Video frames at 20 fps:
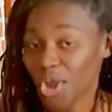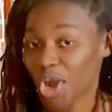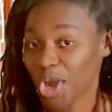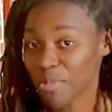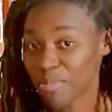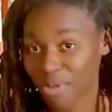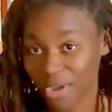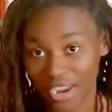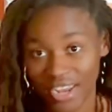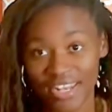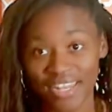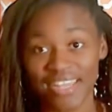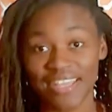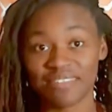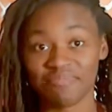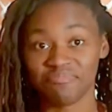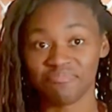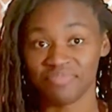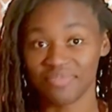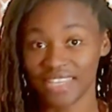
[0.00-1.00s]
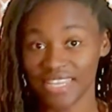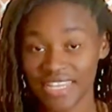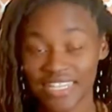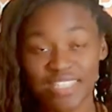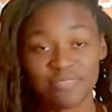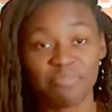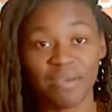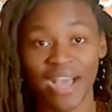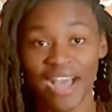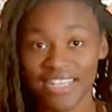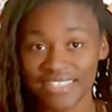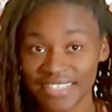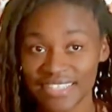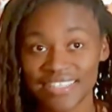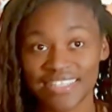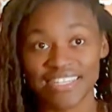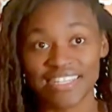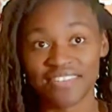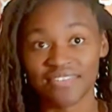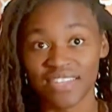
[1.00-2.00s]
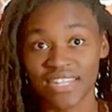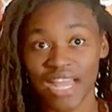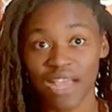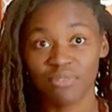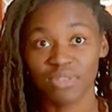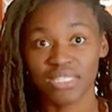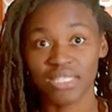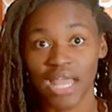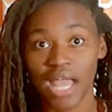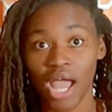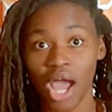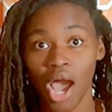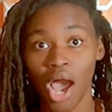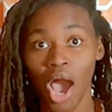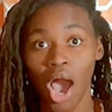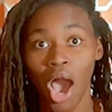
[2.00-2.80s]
are pregnant. It's positive. And I was like,